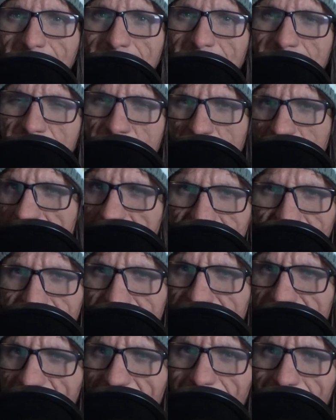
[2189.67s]
just
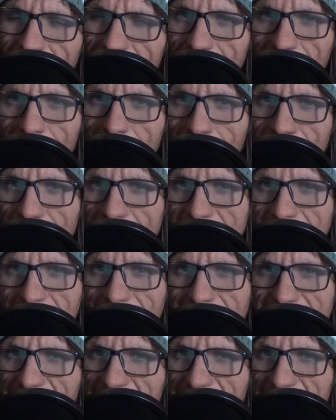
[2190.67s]
listens to everything Mona says.